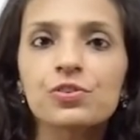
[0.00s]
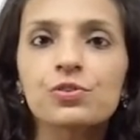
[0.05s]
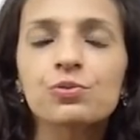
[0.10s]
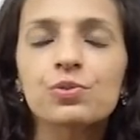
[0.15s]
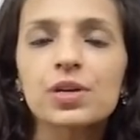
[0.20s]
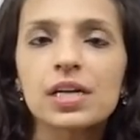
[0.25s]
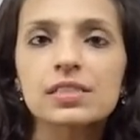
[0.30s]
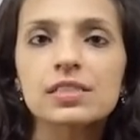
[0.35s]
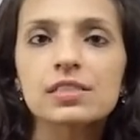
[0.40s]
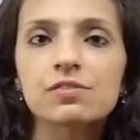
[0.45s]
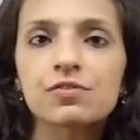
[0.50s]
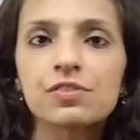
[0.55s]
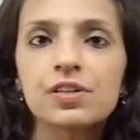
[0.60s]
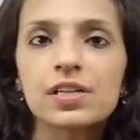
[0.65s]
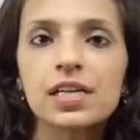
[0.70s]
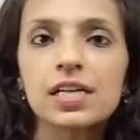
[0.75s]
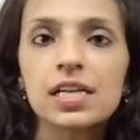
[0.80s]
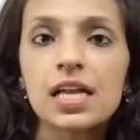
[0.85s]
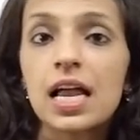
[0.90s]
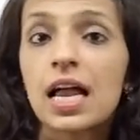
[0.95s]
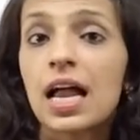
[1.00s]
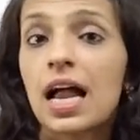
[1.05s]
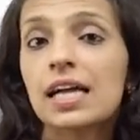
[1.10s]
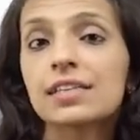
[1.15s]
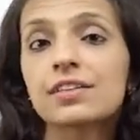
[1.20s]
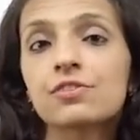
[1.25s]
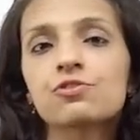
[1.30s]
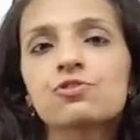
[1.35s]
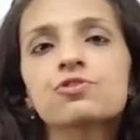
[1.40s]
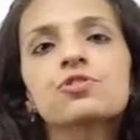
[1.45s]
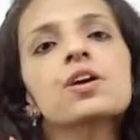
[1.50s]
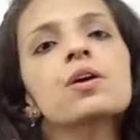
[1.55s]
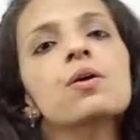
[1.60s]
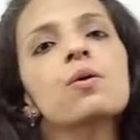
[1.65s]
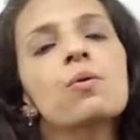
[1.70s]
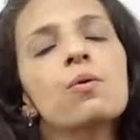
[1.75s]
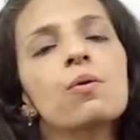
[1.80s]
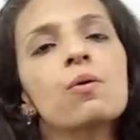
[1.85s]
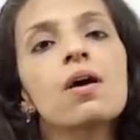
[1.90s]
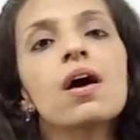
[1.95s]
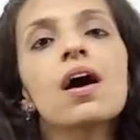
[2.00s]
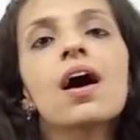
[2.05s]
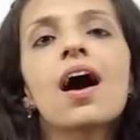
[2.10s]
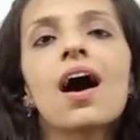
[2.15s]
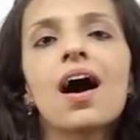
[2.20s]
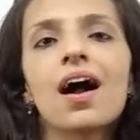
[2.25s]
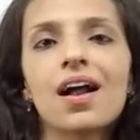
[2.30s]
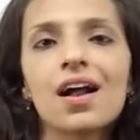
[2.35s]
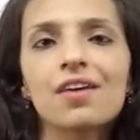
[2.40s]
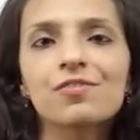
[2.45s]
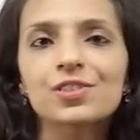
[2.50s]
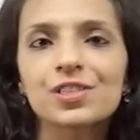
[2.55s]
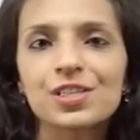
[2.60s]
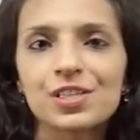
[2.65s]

do get this feeling, and then you say, oh, I have a